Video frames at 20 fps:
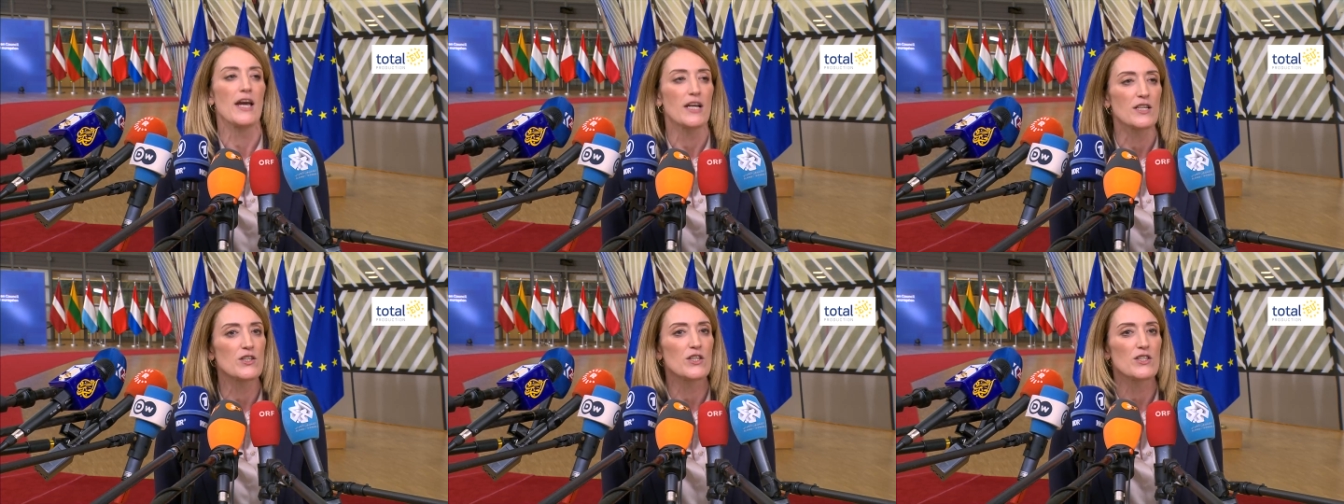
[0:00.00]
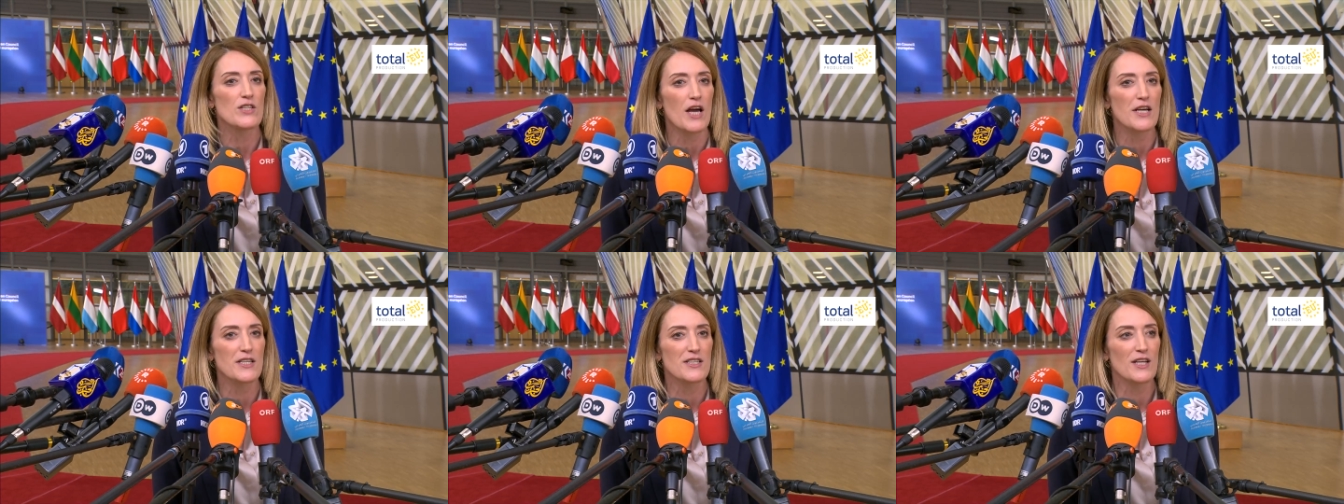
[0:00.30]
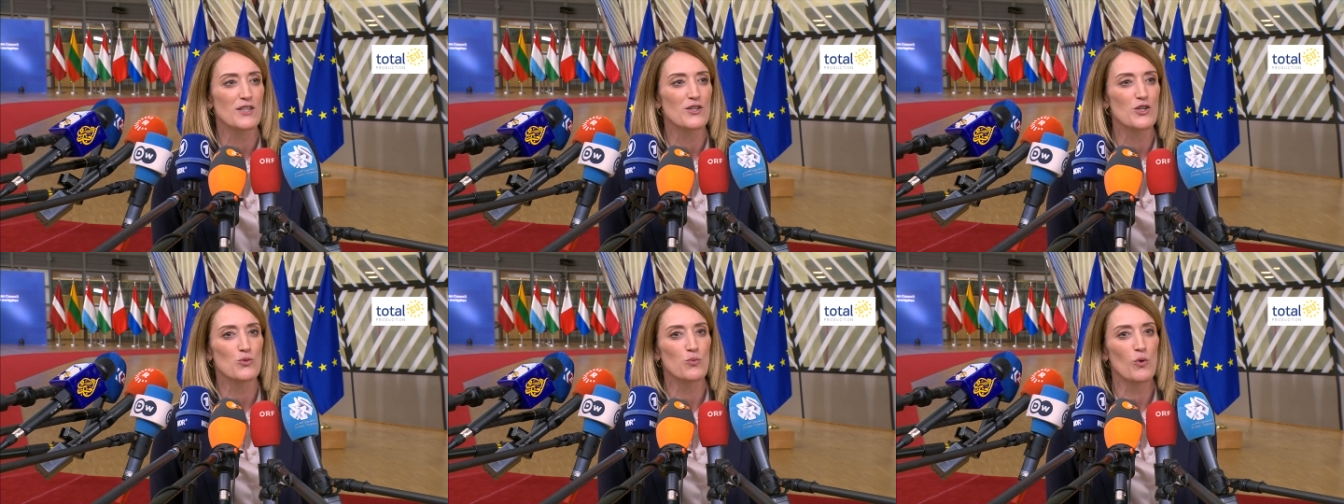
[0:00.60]
exercise
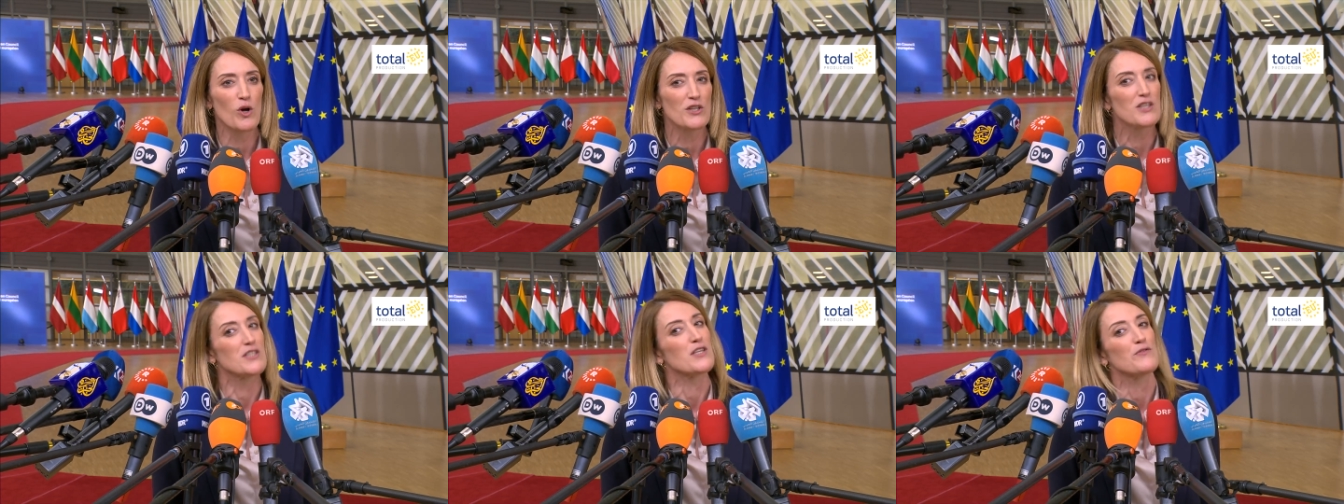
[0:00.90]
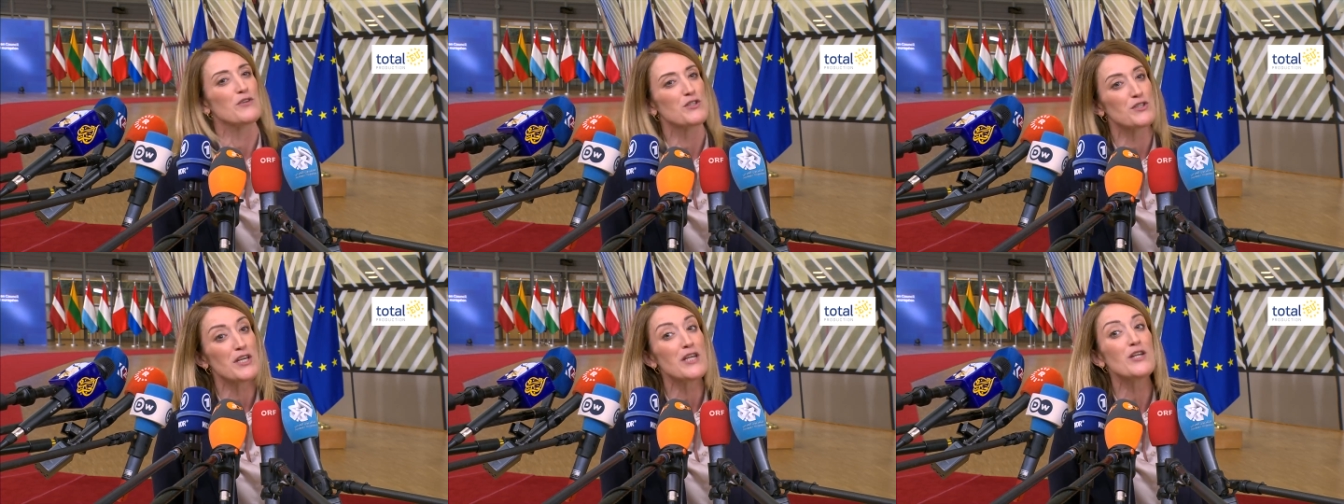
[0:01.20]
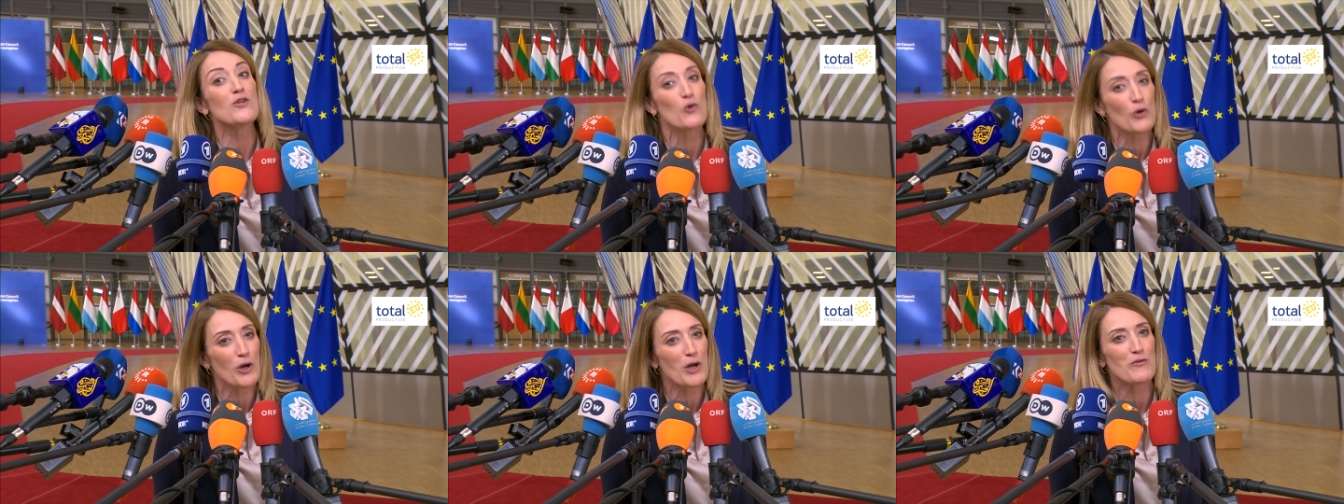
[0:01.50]
that this world has ever
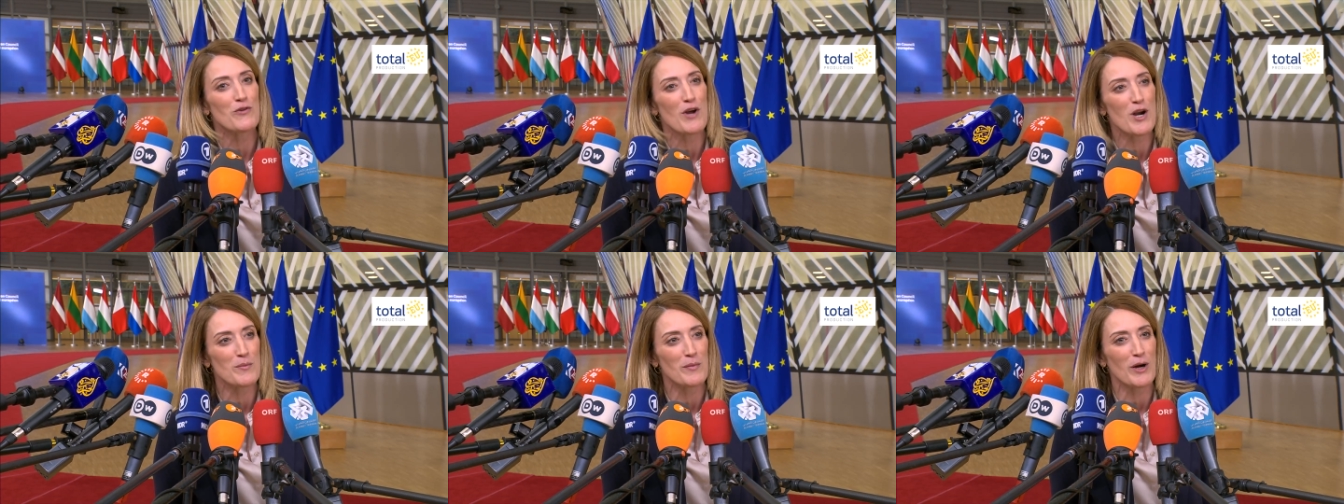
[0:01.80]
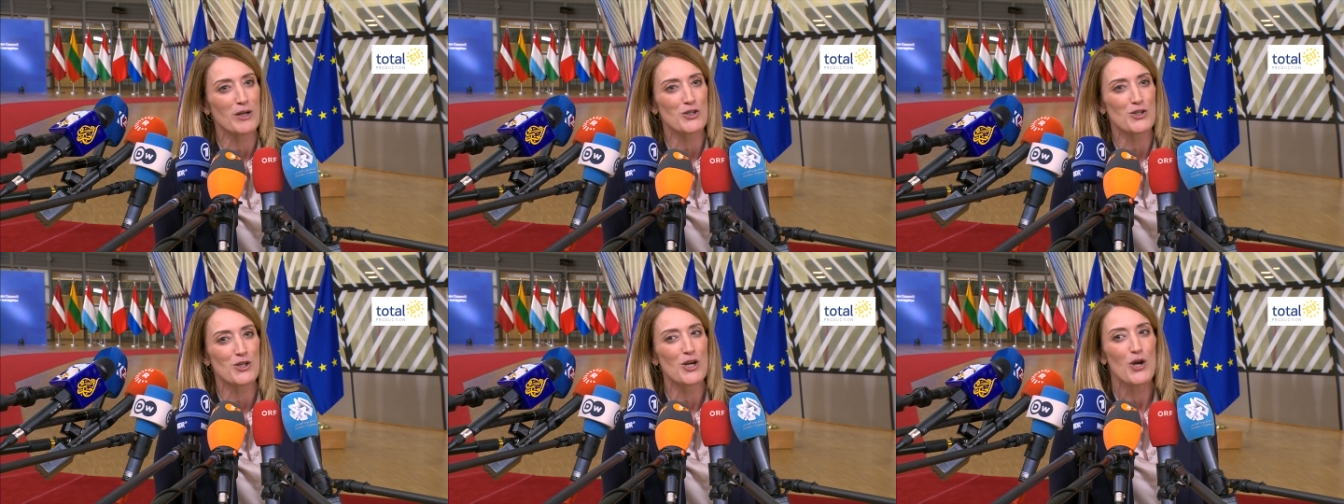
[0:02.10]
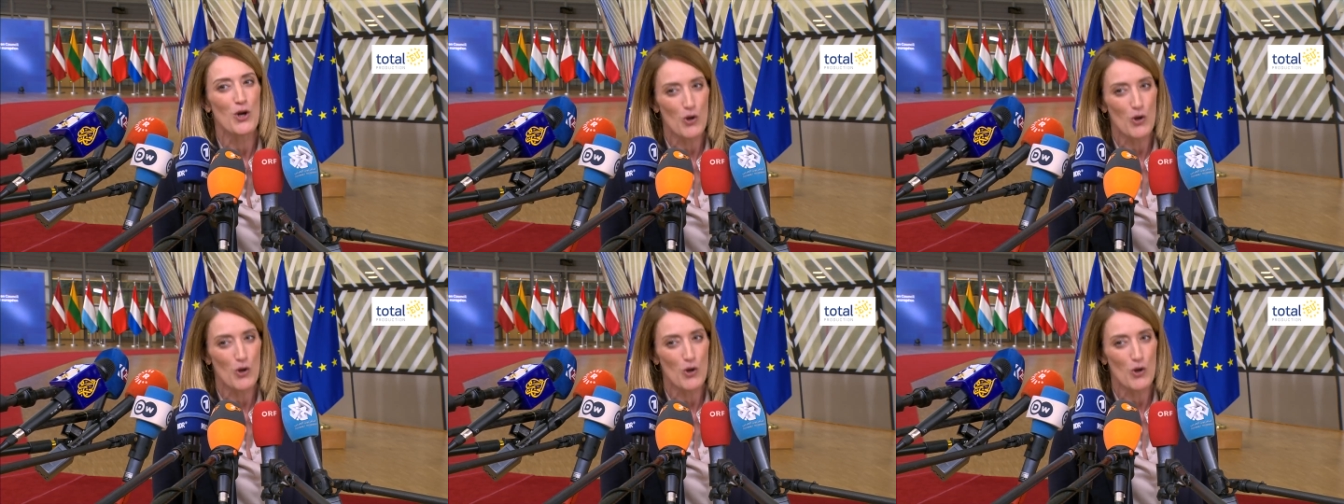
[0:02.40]
seen. Looking very much